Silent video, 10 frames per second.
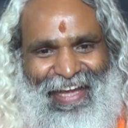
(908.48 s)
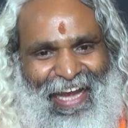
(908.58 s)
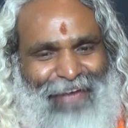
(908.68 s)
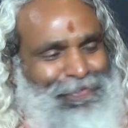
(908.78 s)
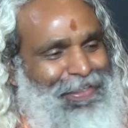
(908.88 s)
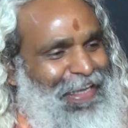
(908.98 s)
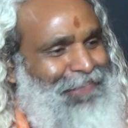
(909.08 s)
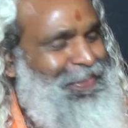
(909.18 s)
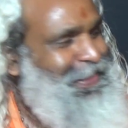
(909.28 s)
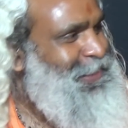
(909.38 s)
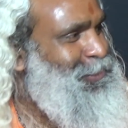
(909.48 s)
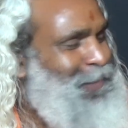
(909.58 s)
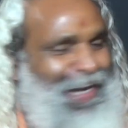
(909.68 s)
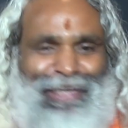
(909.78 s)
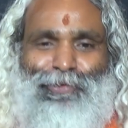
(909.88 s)
After everything is
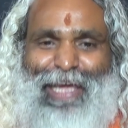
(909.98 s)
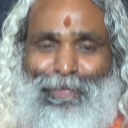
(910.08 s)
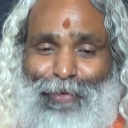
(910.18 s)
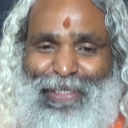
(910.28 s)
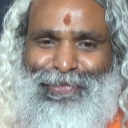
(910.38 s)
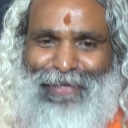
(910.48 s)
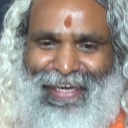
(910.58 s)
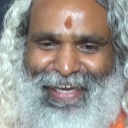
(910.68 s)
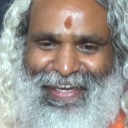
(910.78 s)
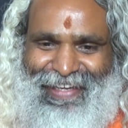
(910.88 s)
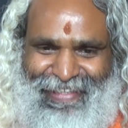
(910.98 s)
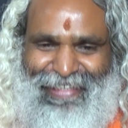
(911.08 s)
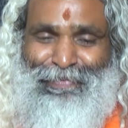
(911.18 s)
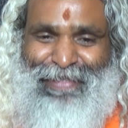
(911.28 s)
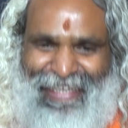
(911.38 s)
over, like we are police, okay?
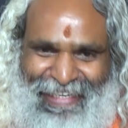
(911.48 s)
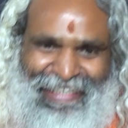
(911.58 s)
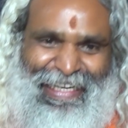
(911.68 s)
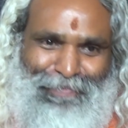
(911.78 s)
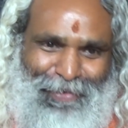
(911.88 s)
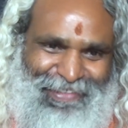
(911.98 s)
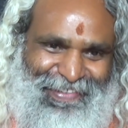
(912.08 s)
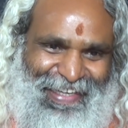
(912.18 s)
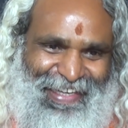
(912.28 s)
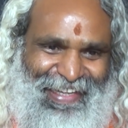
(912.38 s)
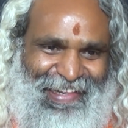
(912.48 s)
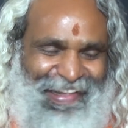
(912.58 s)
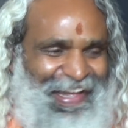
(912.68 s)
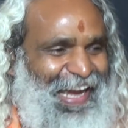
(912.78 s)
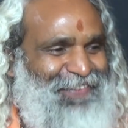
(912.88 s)
Especially in Indian police, okay?
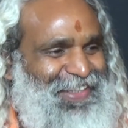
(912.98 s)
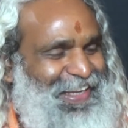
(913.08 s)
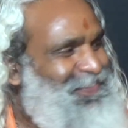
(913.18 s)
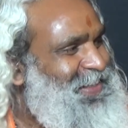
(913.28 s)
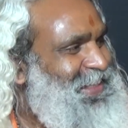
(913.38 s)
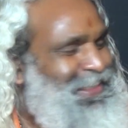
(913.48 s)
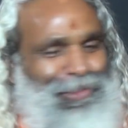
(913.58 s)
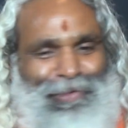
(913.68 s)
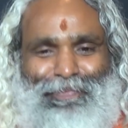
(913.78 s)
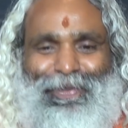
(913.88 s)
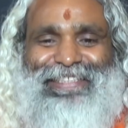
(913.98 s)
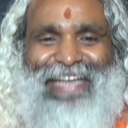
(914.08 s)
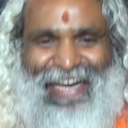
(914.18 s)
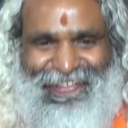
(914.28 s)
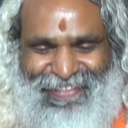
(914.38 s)
After everything is over, police
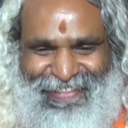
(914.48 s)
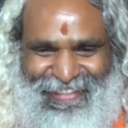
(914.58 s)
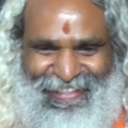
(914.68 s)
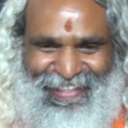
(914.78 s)
arrives.